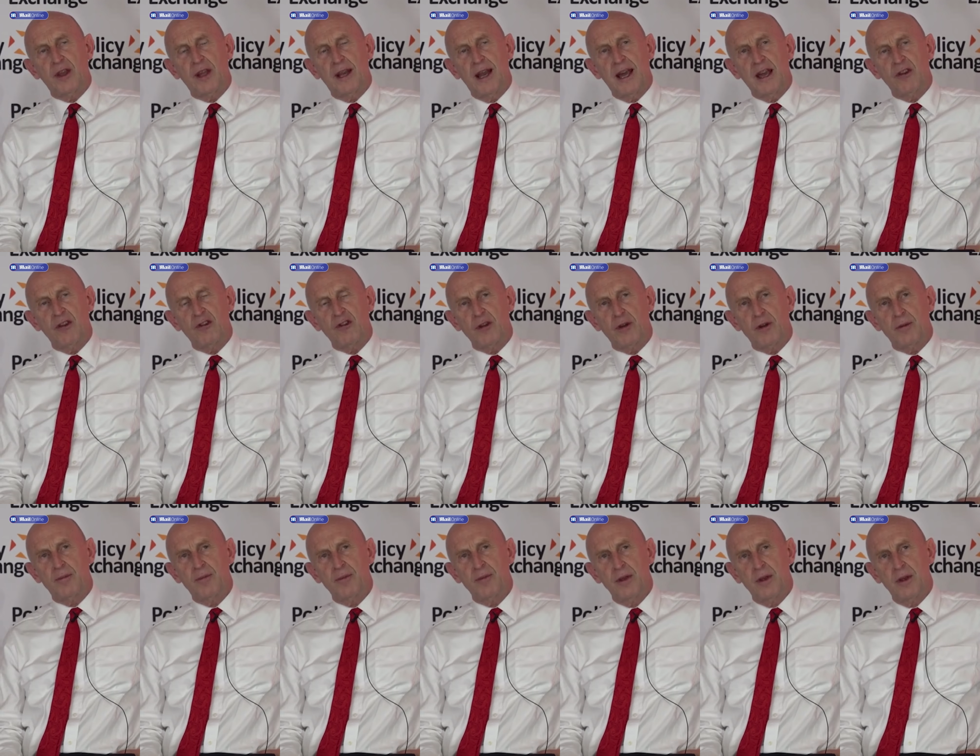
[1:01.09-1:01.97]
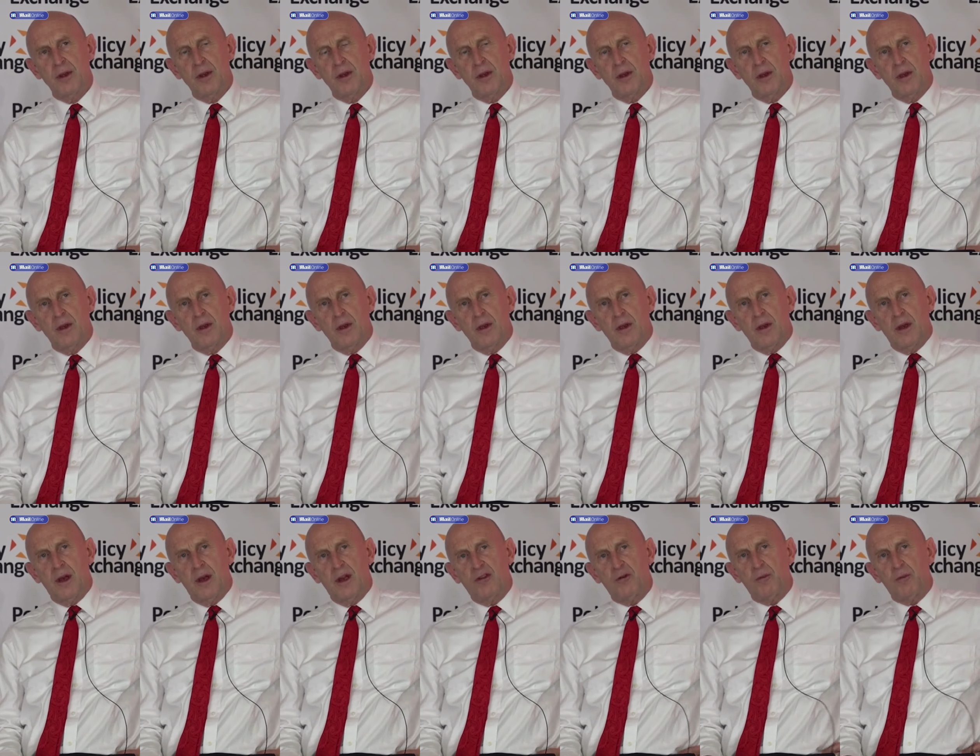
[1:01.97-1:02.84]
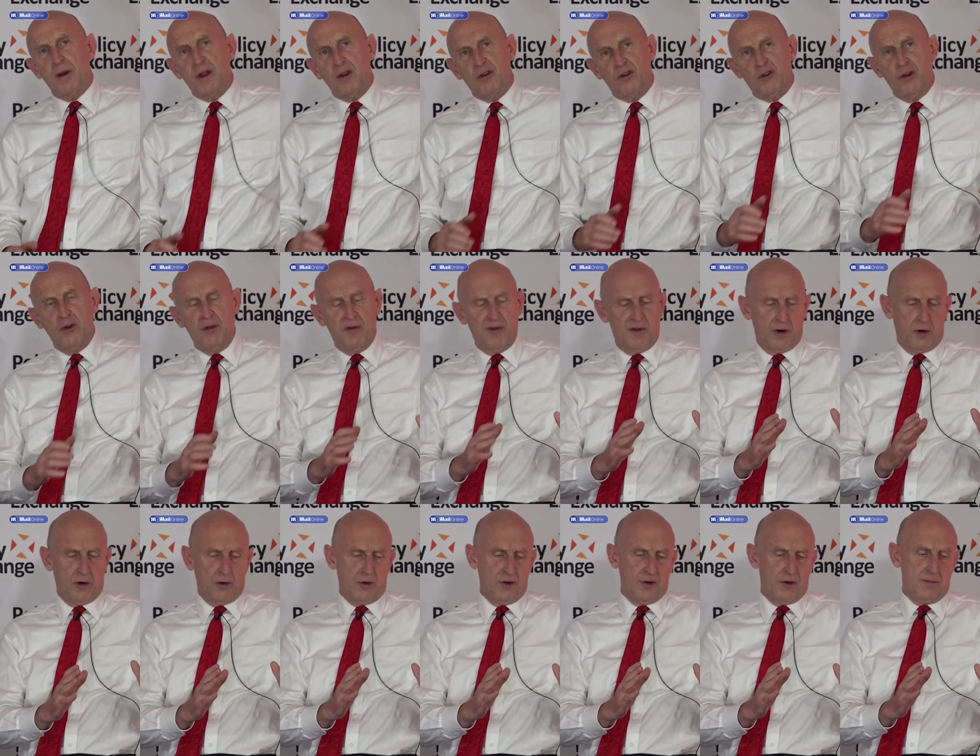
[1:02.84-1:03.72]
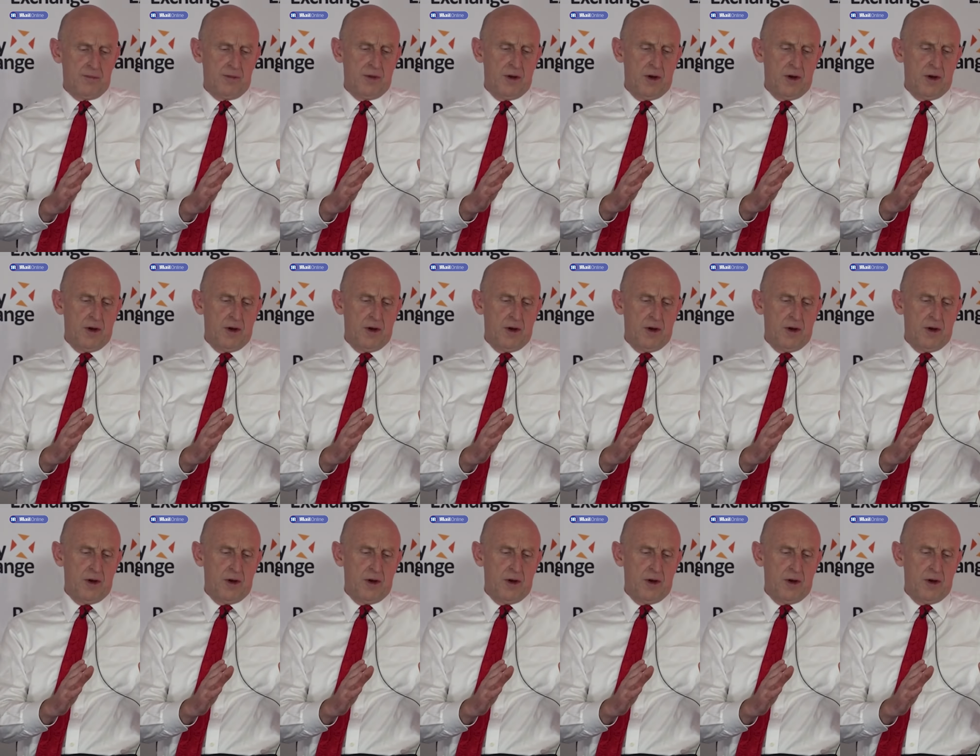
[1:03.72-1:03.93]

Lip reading: the election, has been twofold.